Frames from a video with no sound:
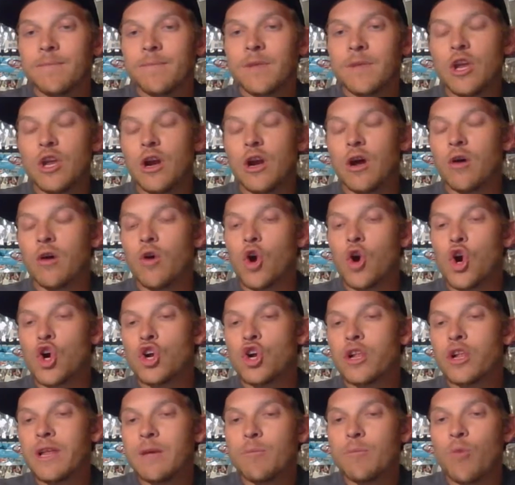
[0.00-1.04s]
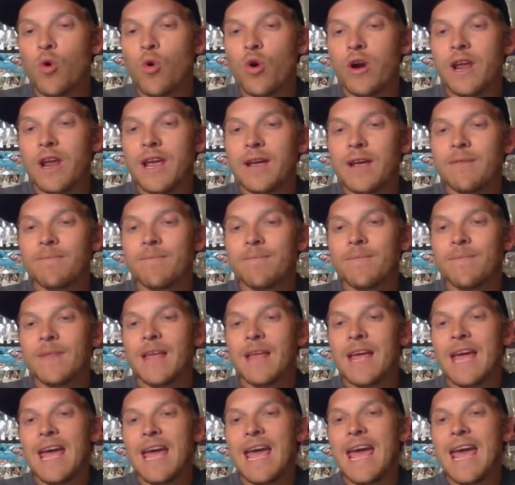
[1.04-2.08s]
you know, early morning
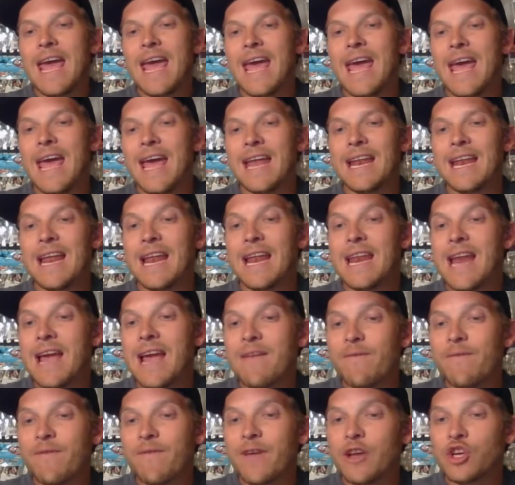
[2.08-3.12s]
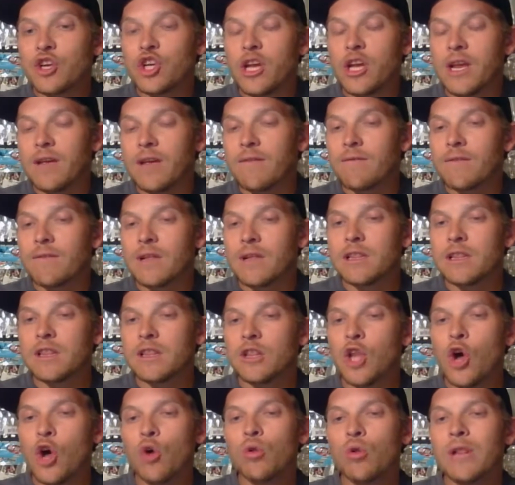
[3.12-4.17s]
and night fishing,
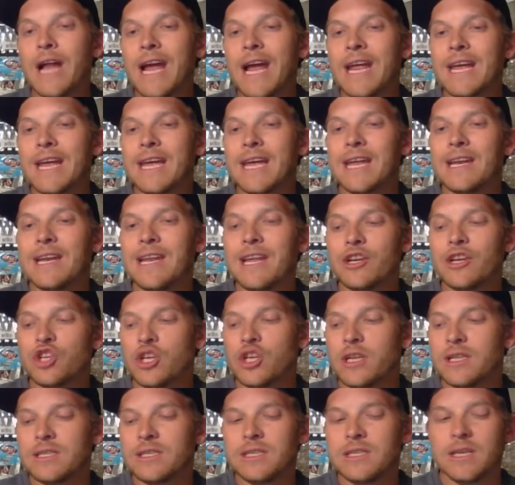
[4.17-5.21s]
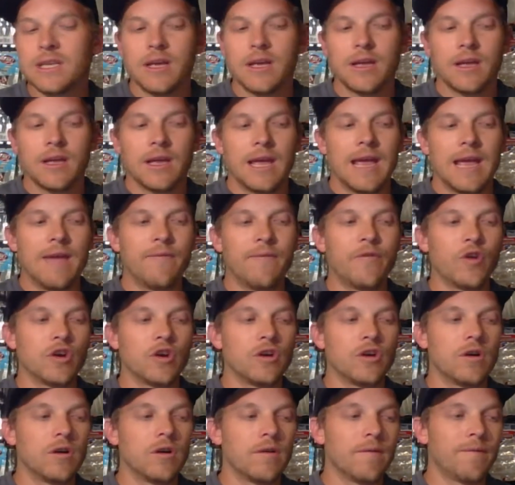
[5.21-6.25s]
low light conditions. If
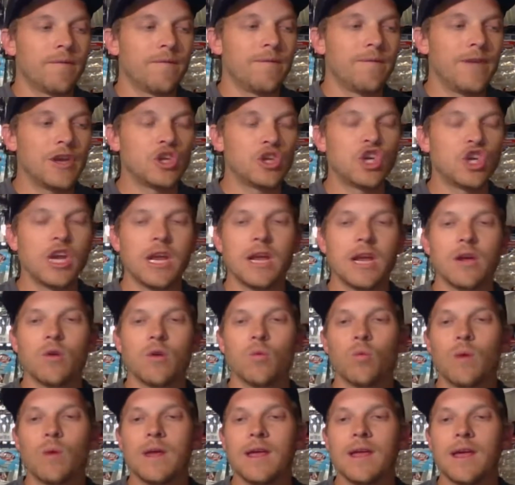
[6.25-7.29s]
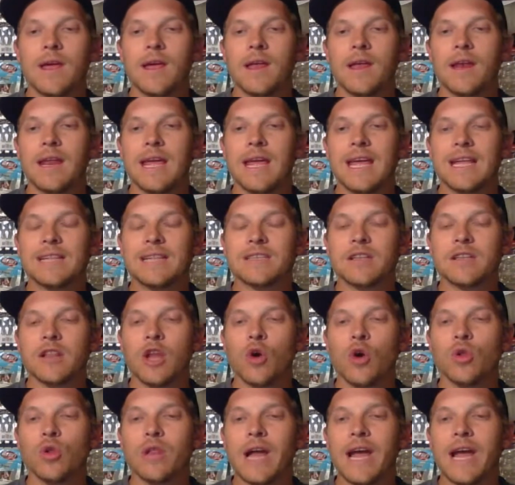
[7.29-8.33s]
you're fishing when it's
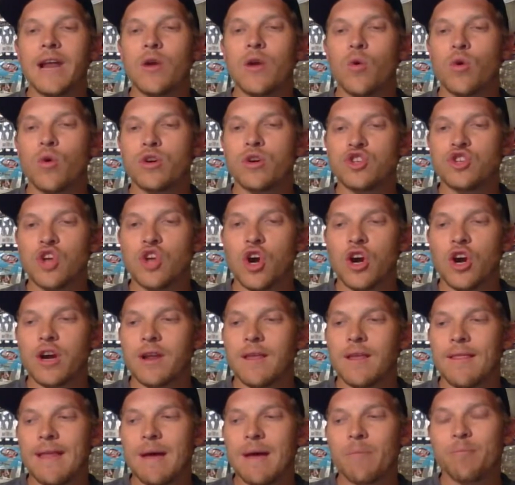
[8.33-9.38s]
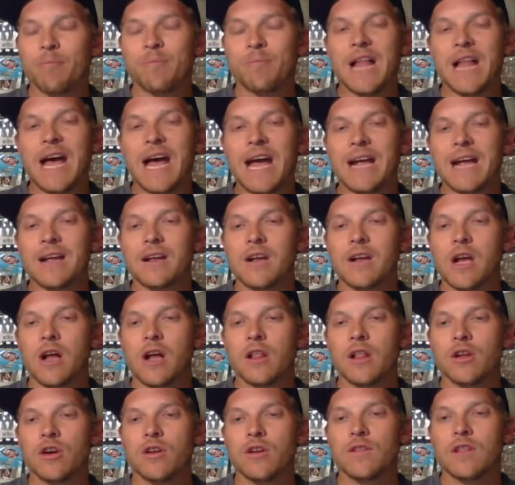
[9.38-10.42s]
low light or dark, that black
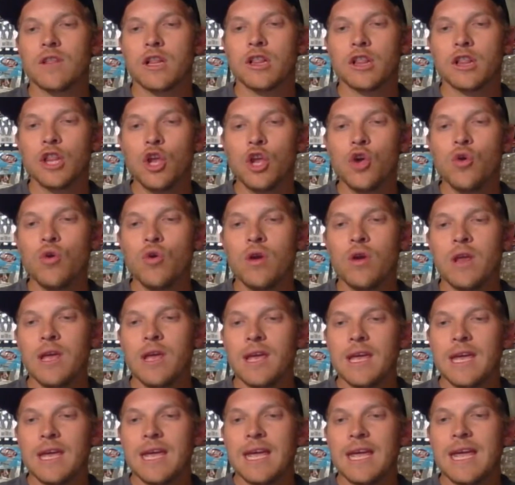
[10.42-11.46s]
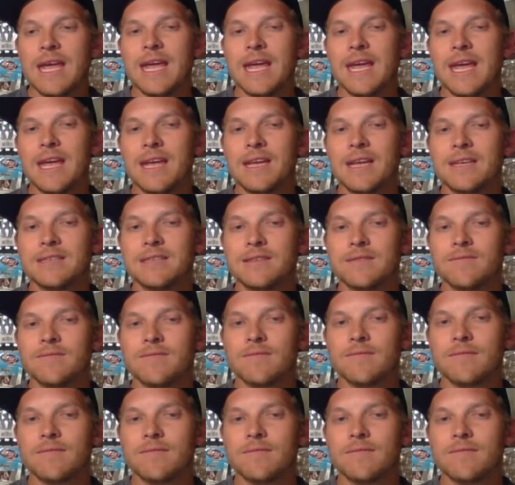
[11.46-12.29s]
colored loon, is